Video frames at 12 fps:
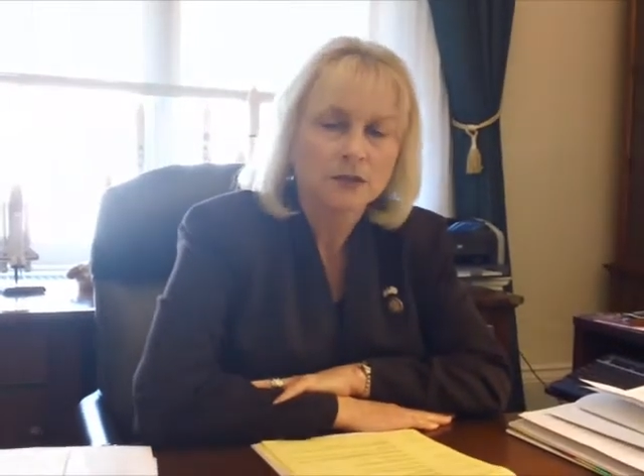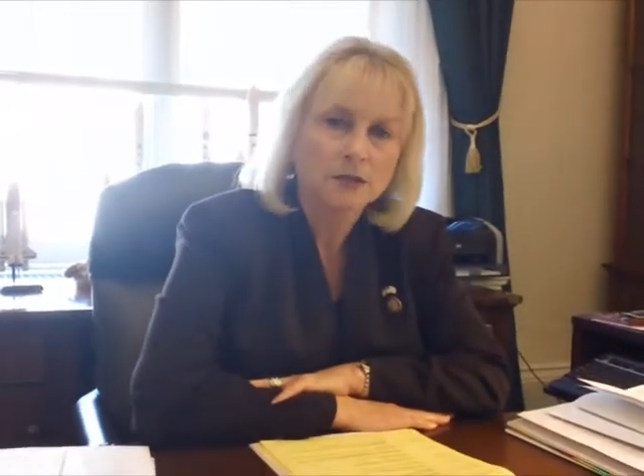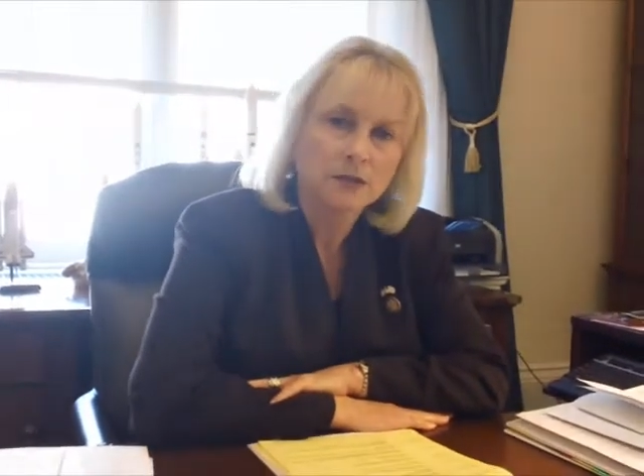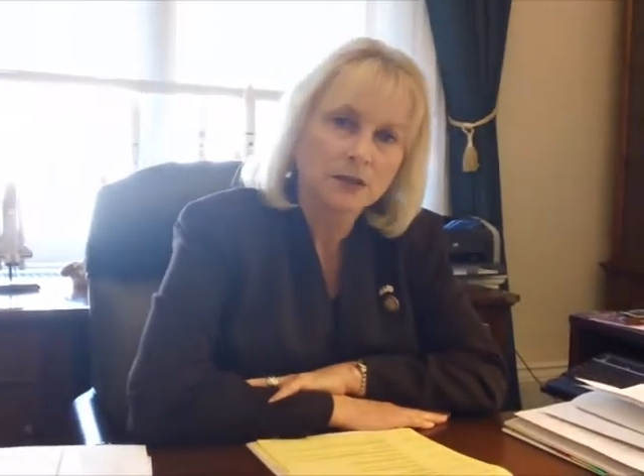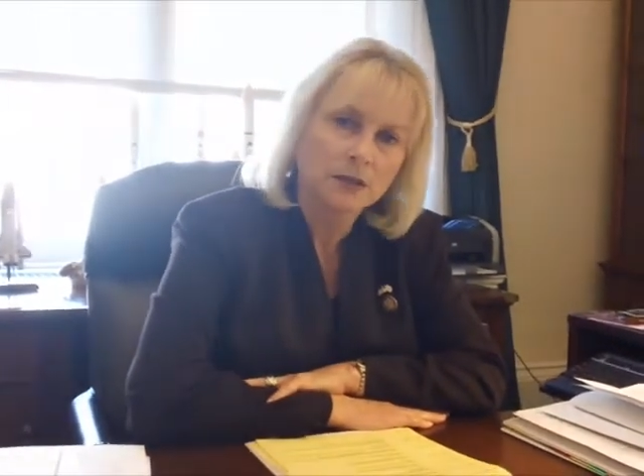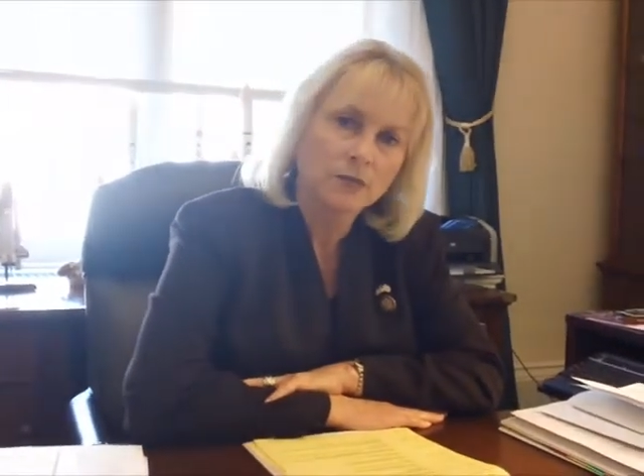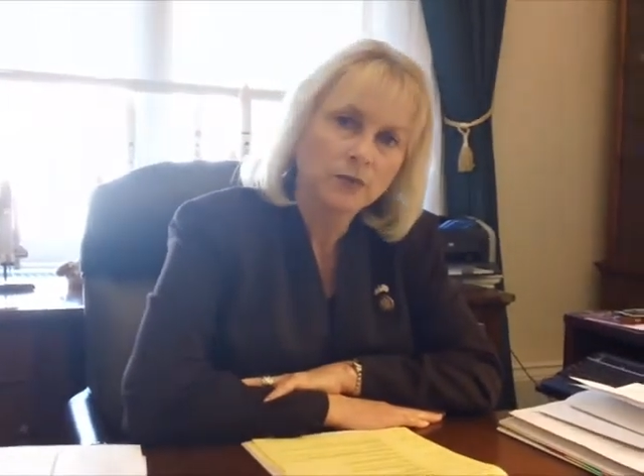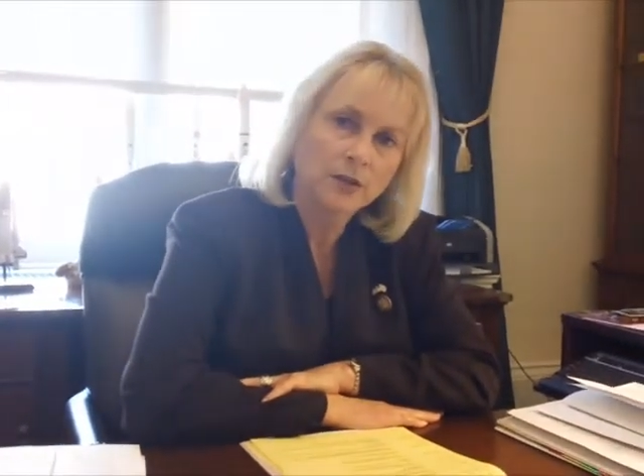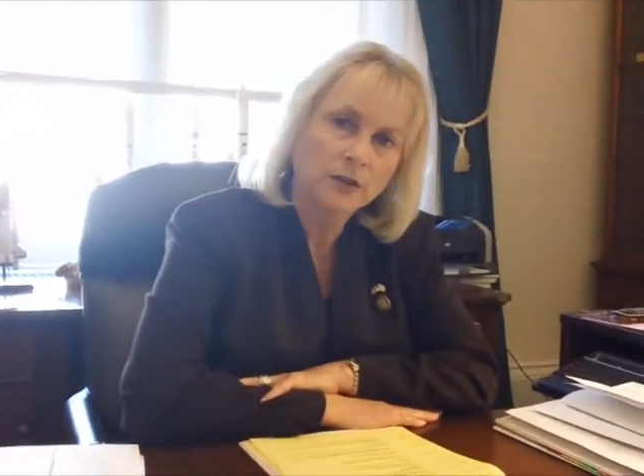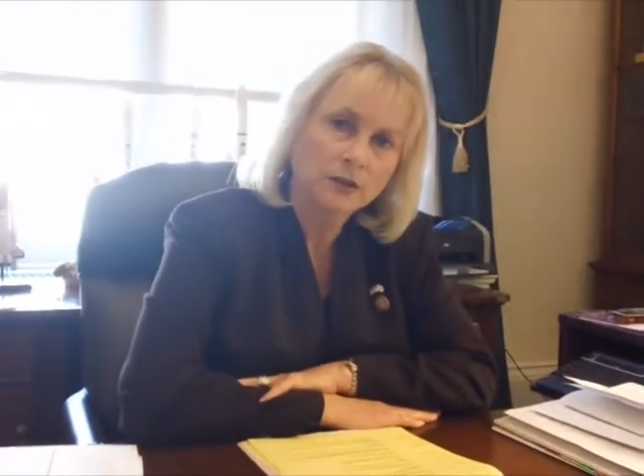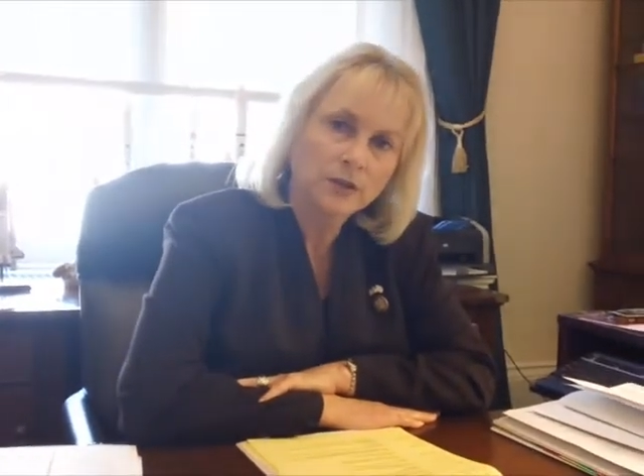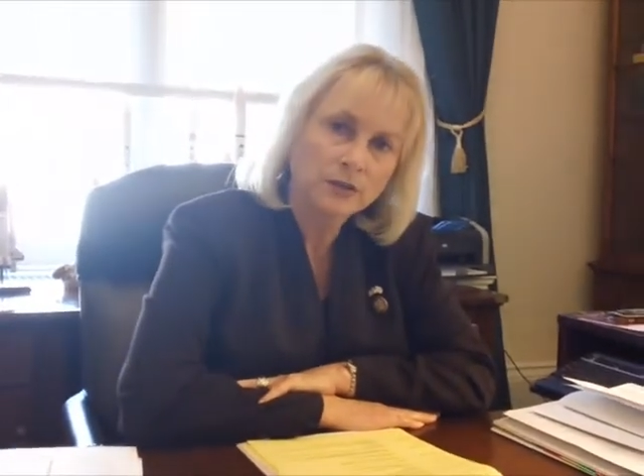The
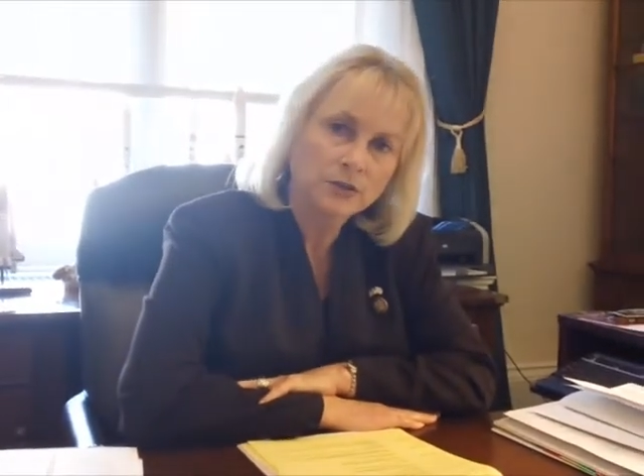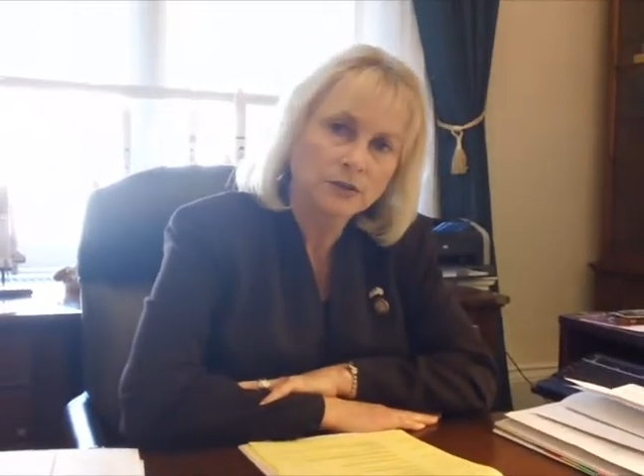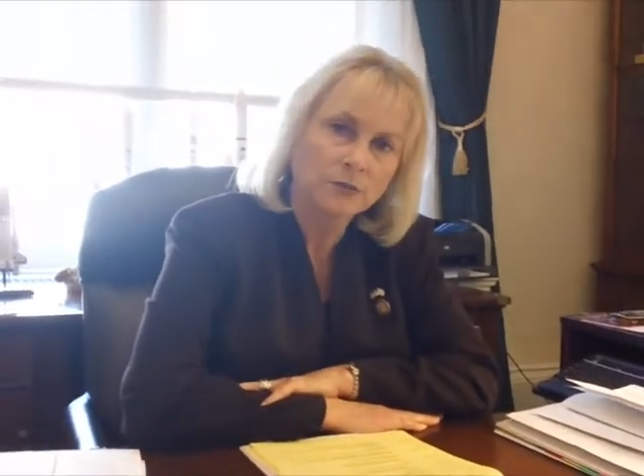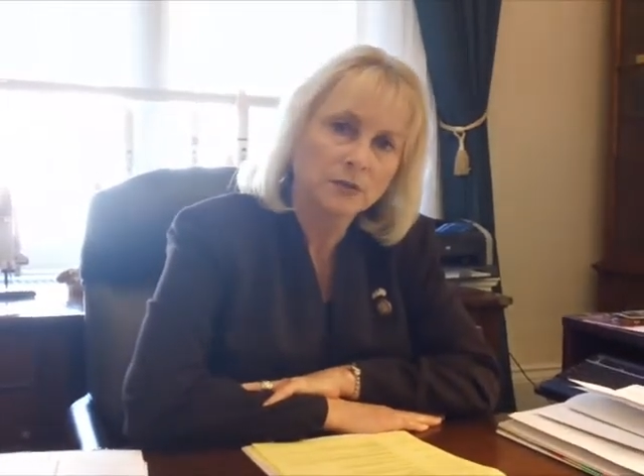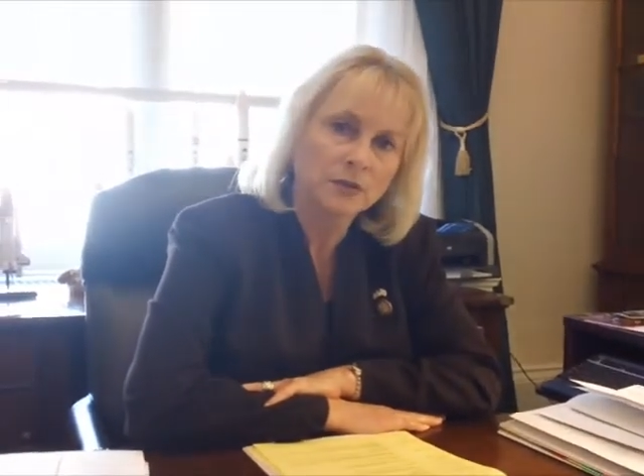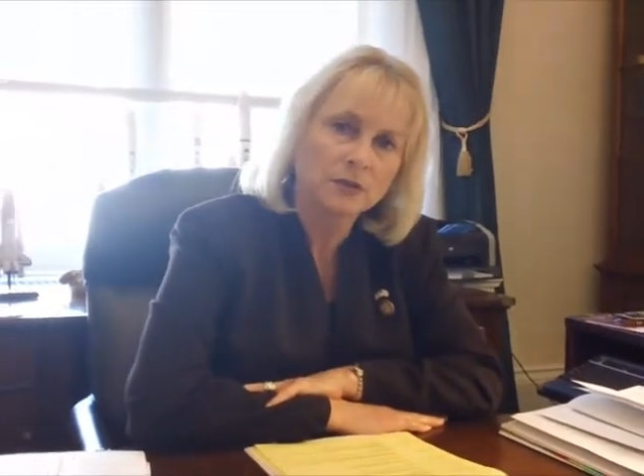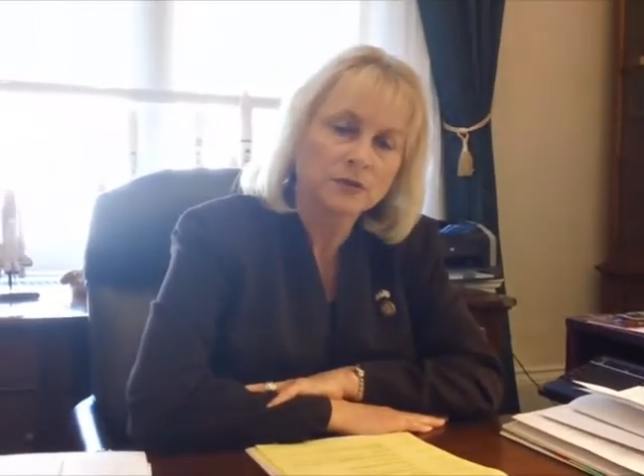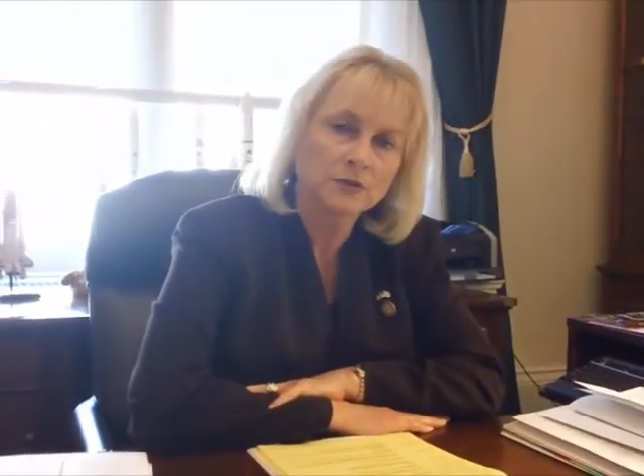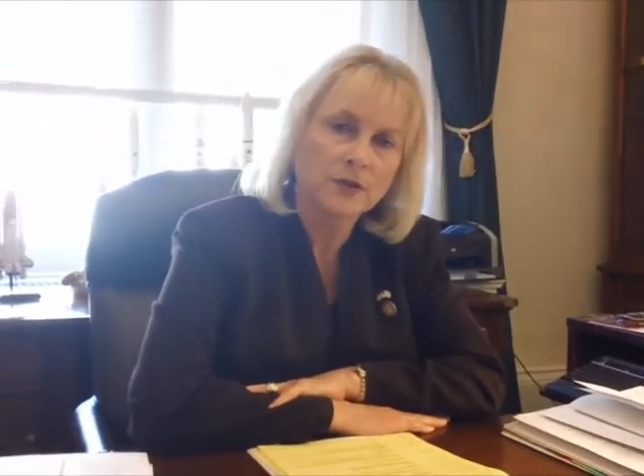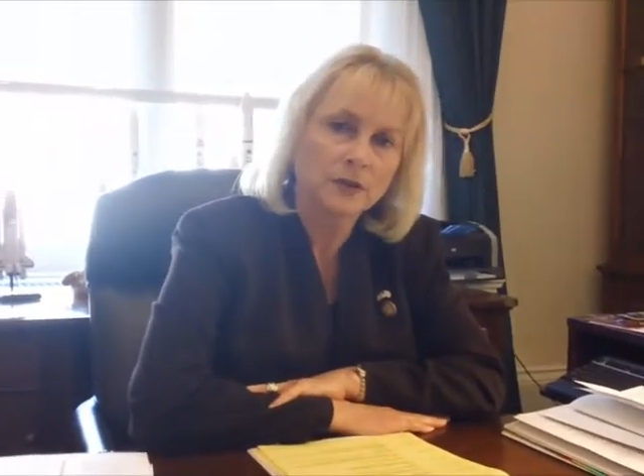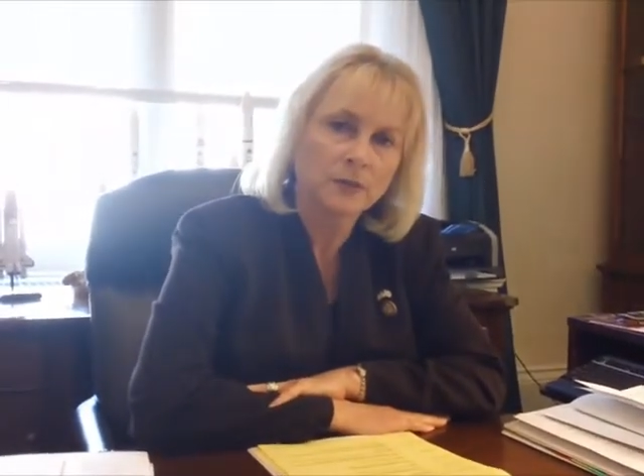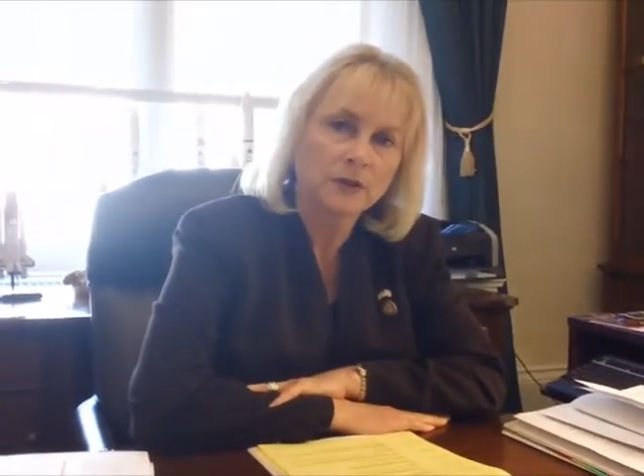regulation bills
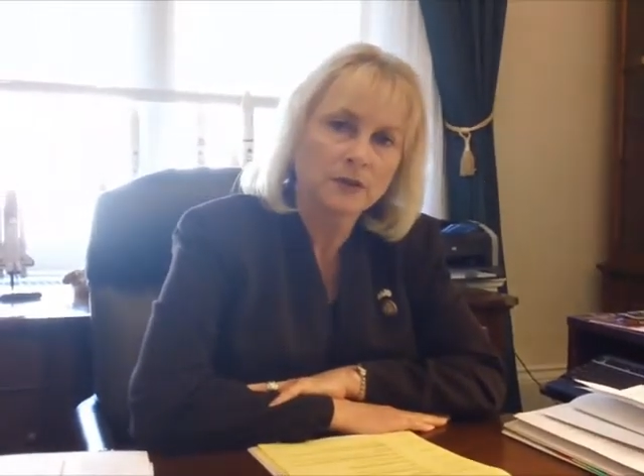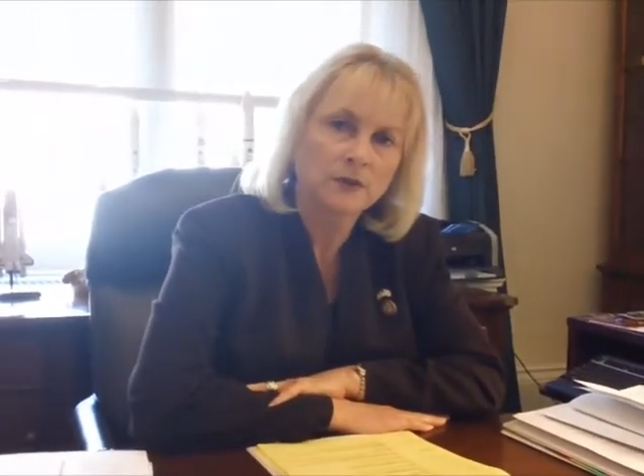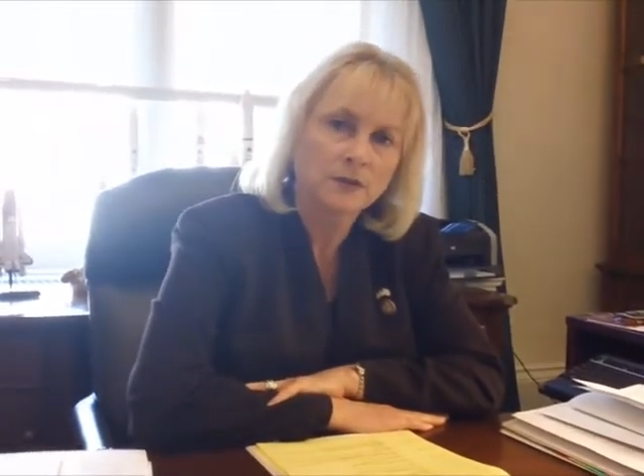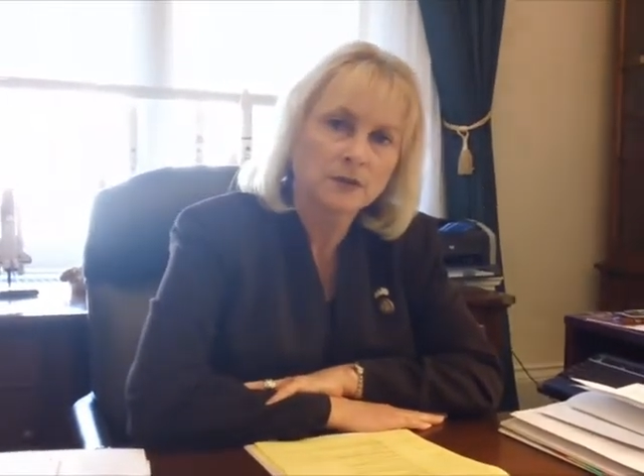that we have